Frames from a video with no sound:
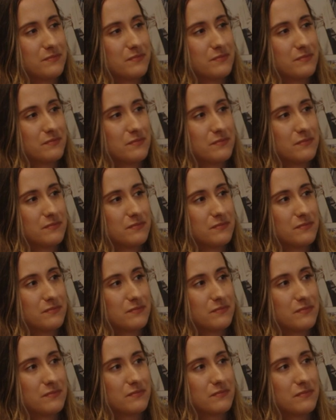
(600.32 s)

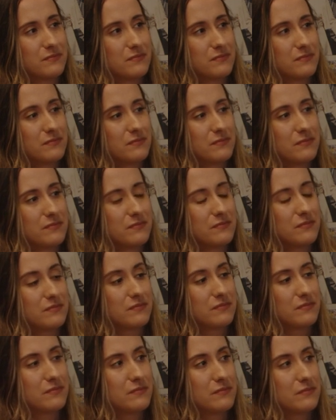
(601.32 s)

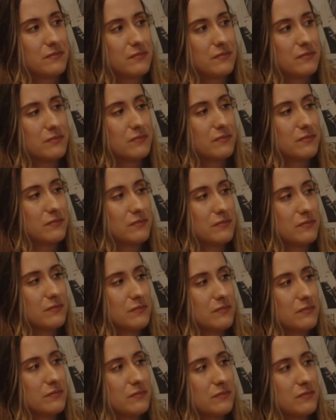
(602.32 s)

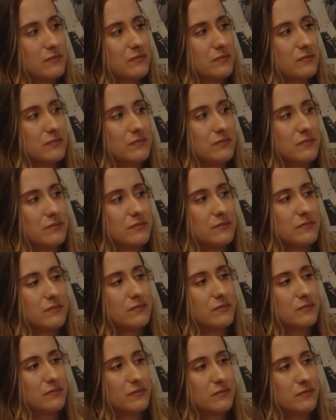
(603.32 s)

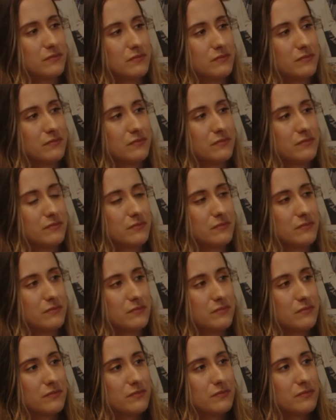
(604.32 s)

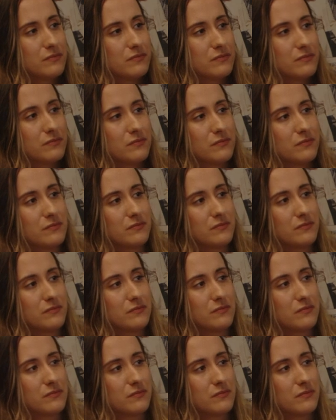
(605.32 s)

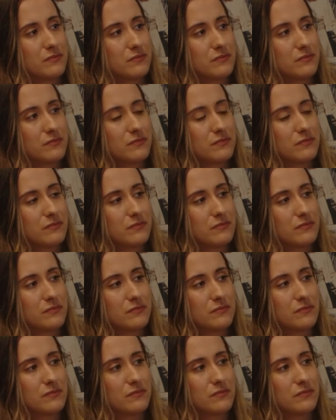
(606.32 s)

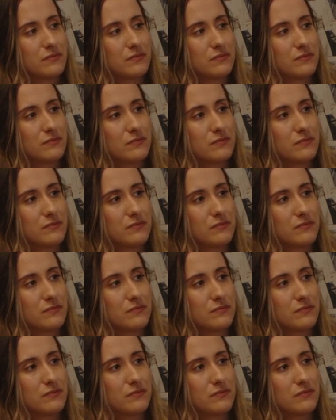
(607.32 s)
(silent)